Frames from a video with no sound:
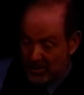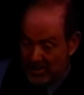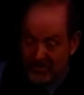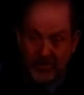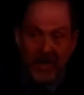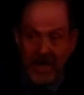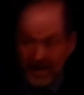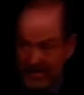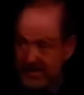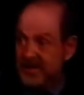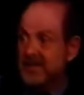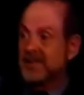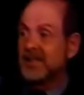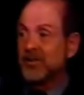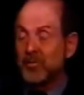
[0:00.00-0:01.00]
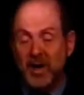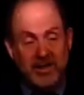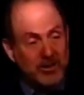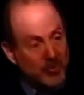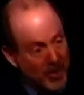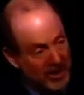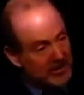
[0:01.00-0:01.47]
to thank my
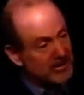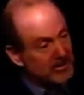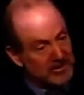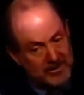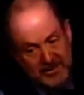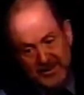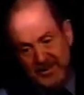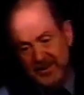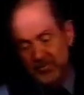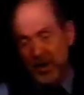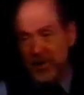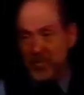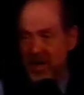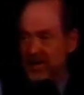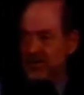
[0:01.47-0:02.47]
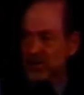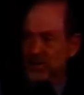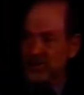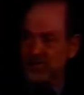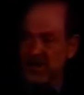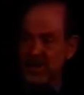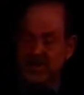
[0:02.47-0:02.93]
director, my mentor,
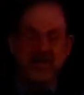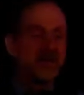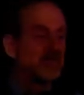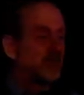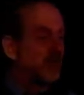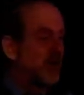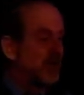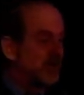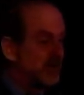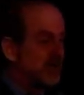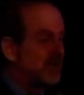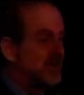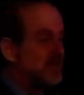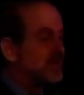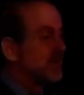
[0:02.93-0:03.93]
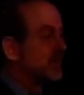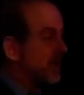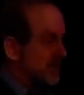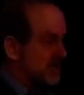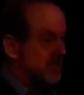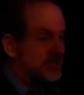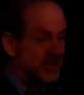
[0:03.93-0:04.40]
and my dear friend,
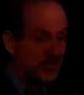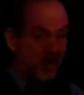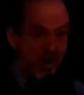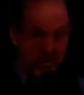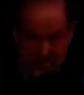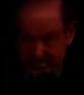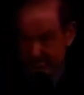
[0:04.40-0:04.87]
Celeste Simone.